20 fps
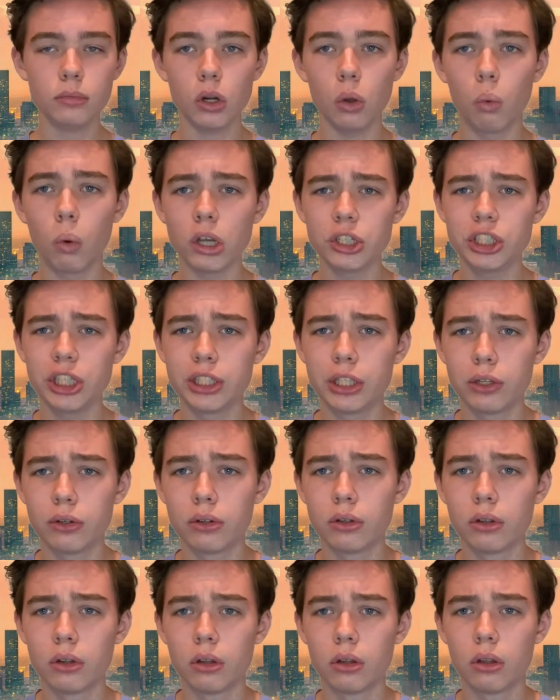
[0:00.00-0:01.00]

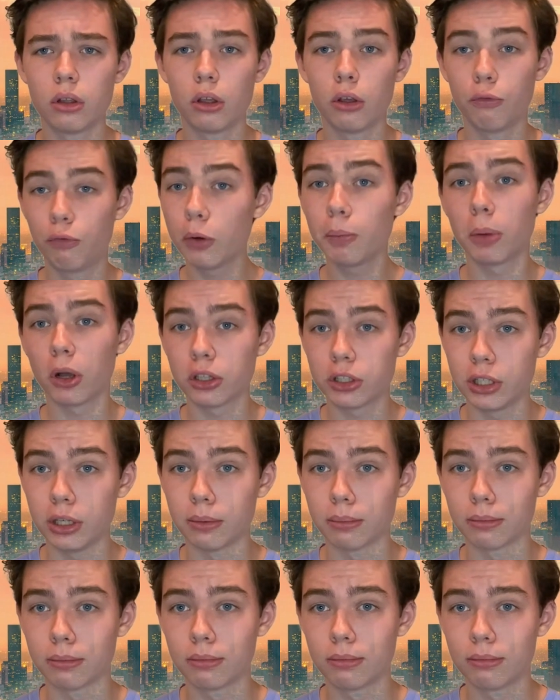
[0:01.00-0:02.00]
Washington football
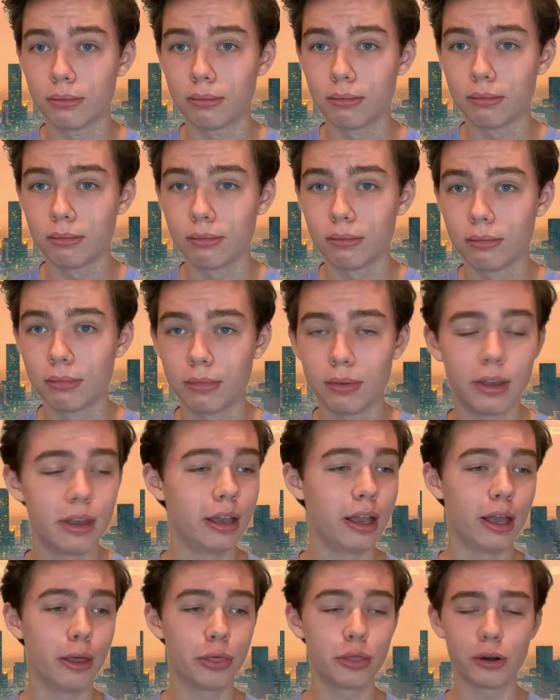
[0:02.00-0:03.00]
team.
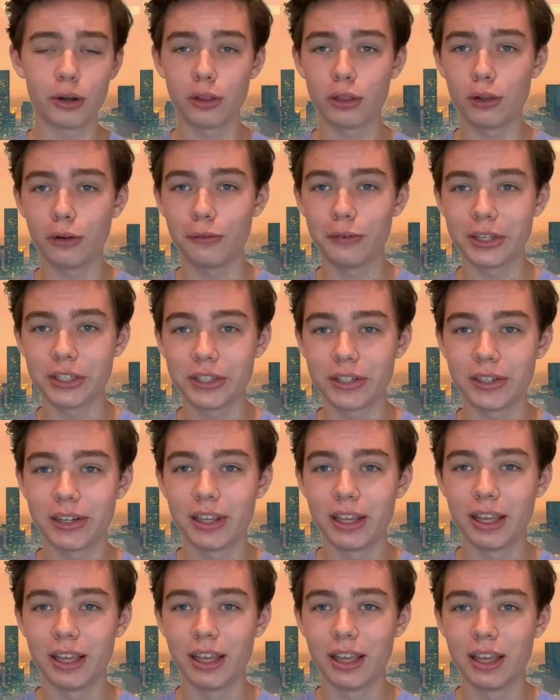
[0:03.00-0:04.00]
3rd in the division.
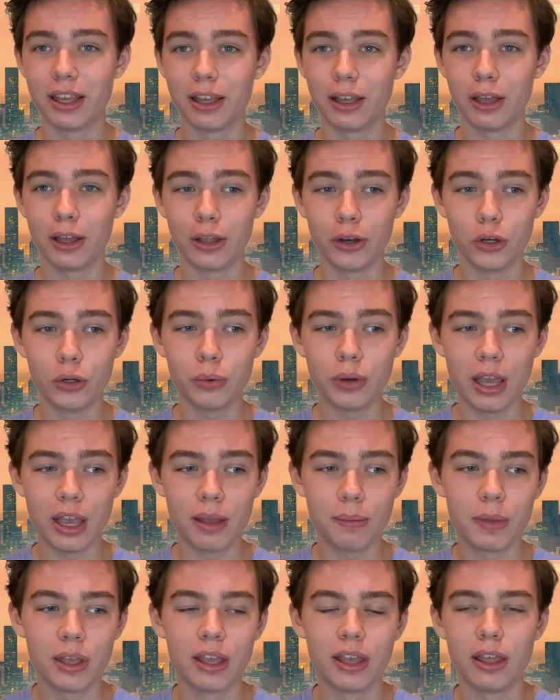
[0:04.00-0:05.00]
New
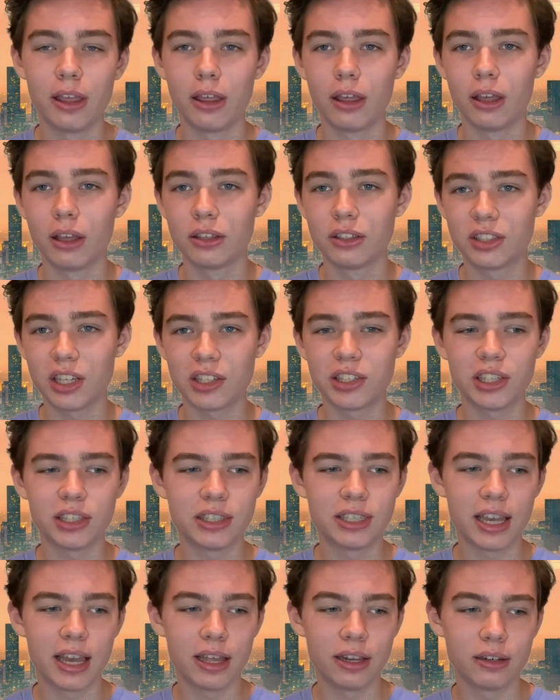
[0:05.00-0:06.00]
name.
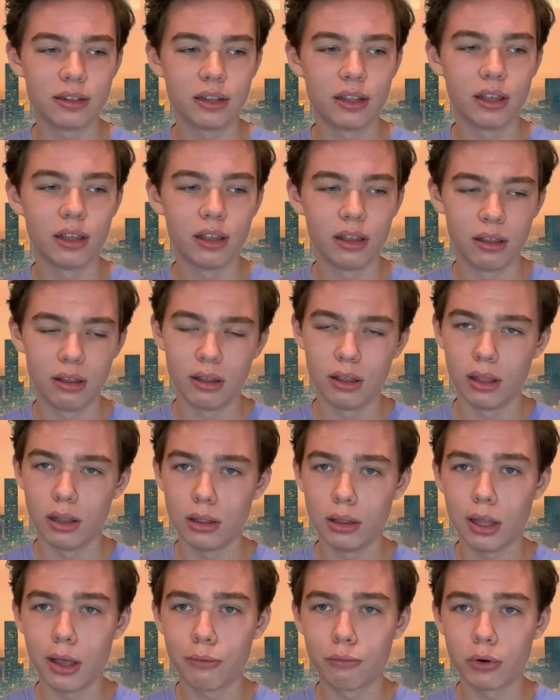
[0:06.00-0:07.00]
6-10.
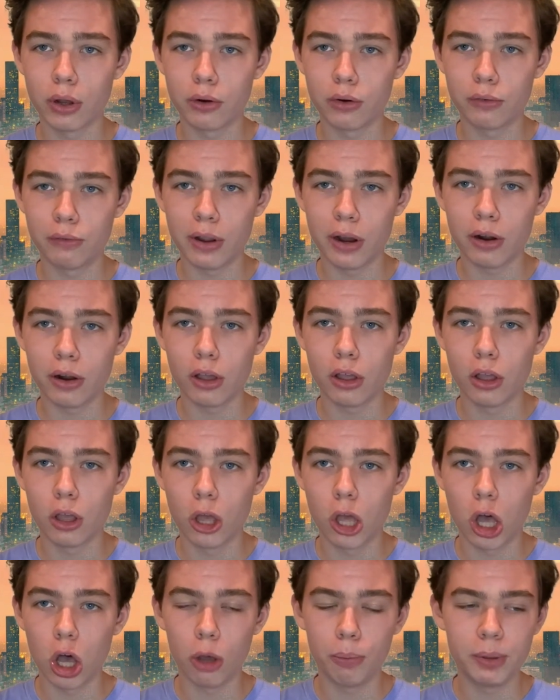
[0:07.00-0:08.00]
Love Ron Rivera.
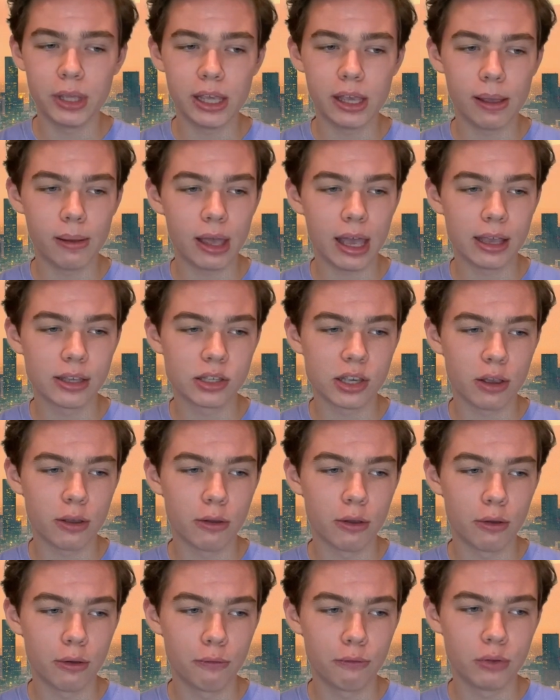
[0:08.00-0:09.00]
Hope he has a
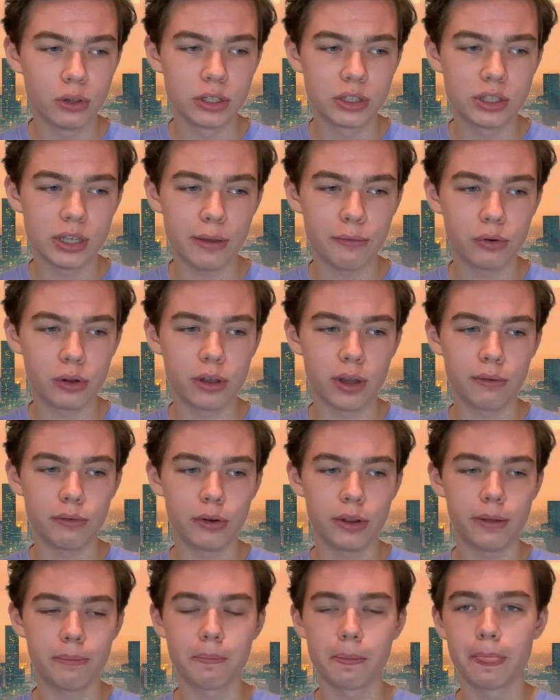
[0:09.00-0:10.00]
full and safe
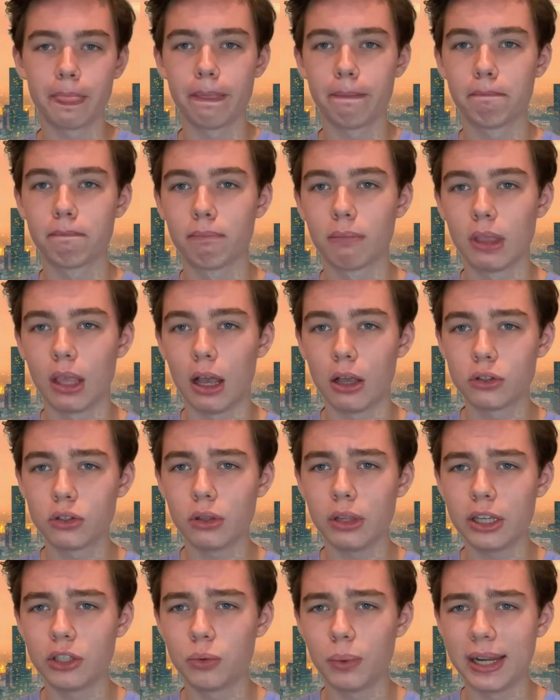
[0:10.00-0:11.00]
recovery. Also
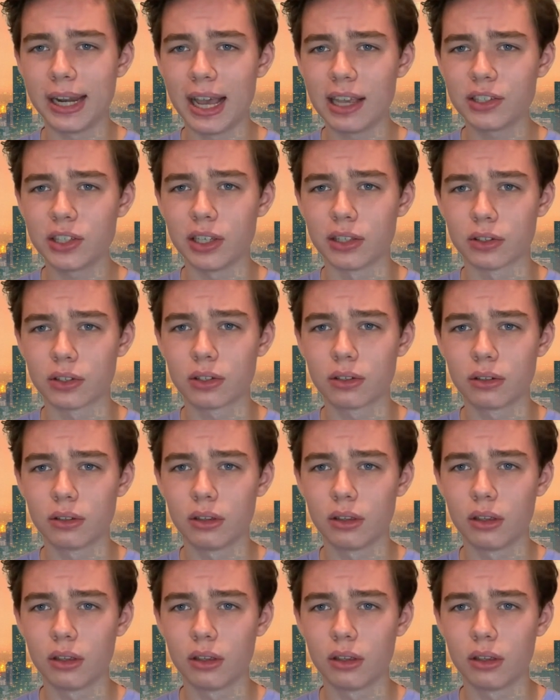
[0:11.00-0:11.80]
like Dwayne Haskins.